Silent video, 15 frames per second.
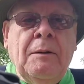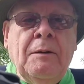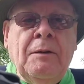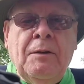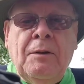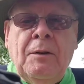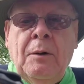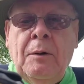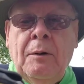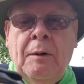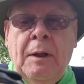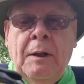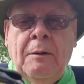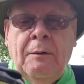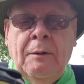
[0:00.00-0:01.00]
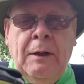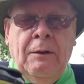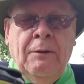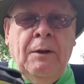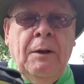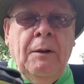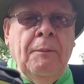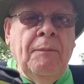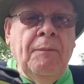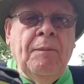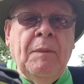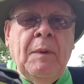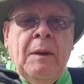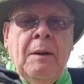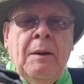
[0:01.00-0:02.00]
stirred like crazy,
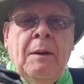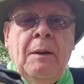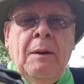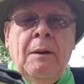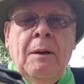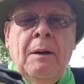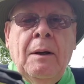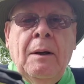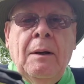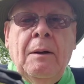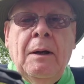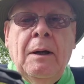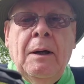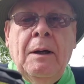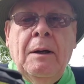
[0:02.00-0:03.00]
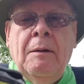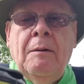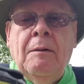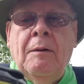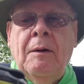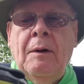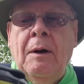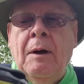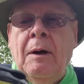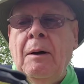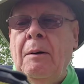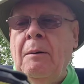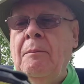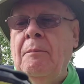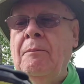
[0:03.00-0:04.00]
and
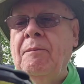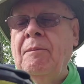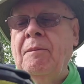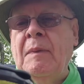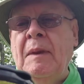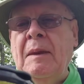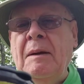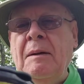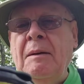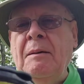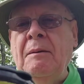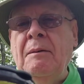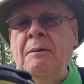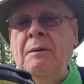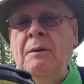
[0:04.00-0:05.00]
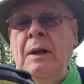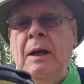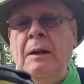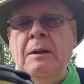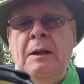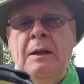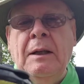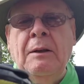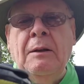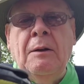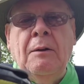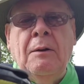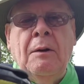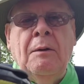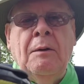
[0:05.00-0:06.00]
had the heat
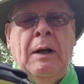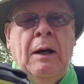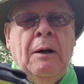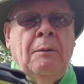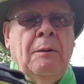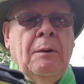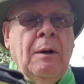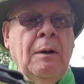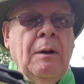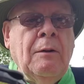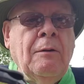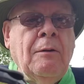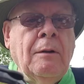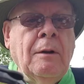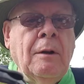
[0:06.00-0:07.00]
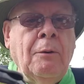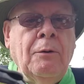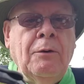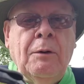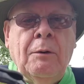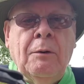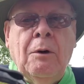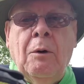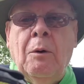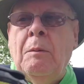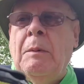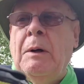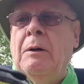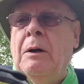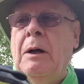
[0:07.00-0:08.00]
down as low as it'll go.
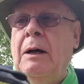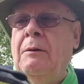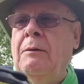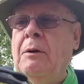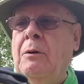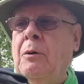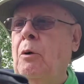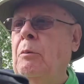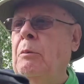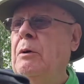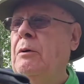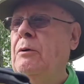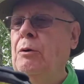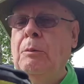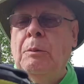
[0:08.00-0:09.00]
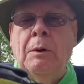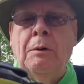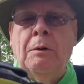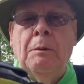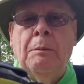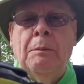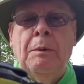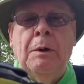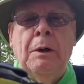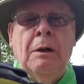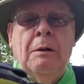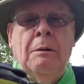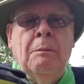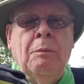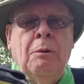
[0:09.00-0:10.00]
I have a Coleman 2-burner
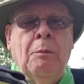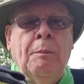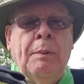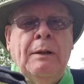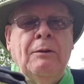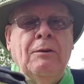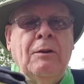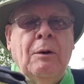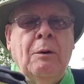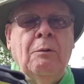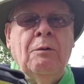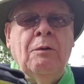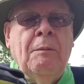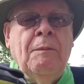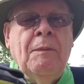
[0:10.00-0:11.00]
propane stove.